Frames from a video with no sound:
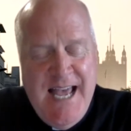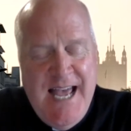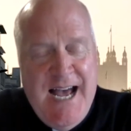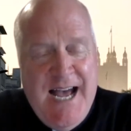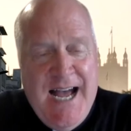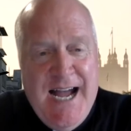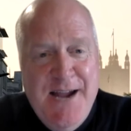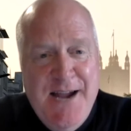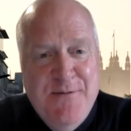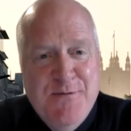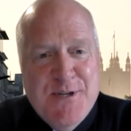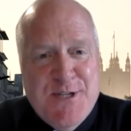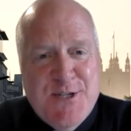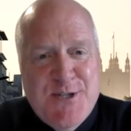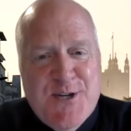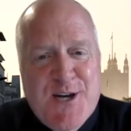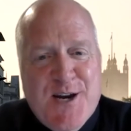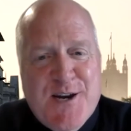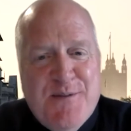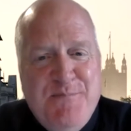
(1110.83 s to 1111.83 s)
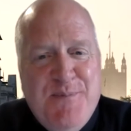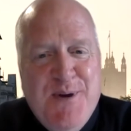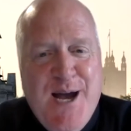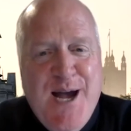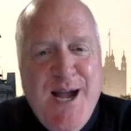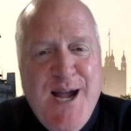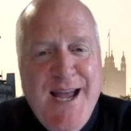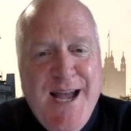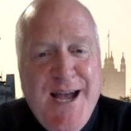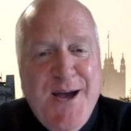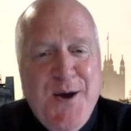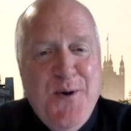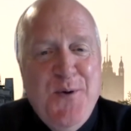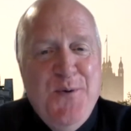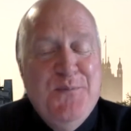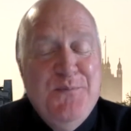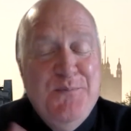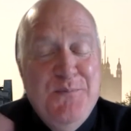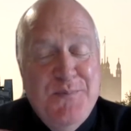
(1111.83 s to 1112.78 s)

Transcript: I was struck by how